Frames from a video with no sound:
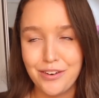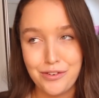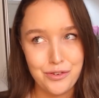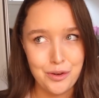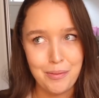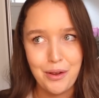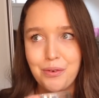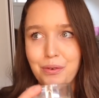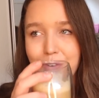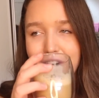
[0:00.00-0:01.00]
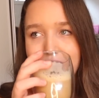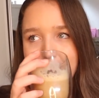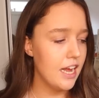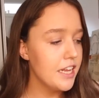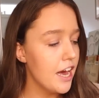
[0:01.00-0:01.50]
not to toot my own horn or
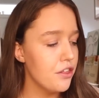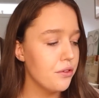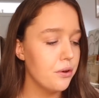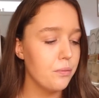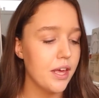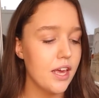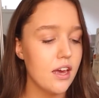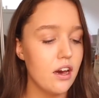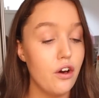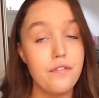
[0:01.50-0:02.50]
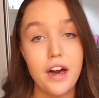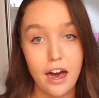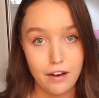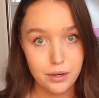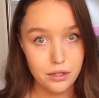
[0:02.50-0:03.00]
anything. And yeah, I thought we are over
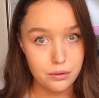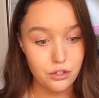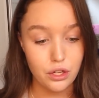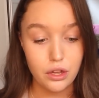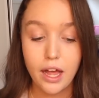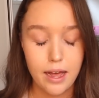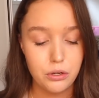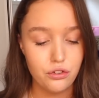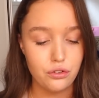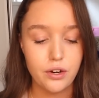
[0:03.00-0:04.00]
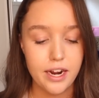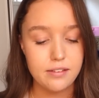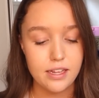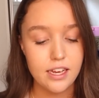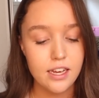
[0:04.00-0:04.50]
halfway through July, which is
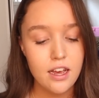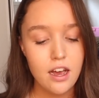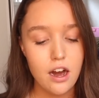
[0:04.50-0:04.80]
crazy.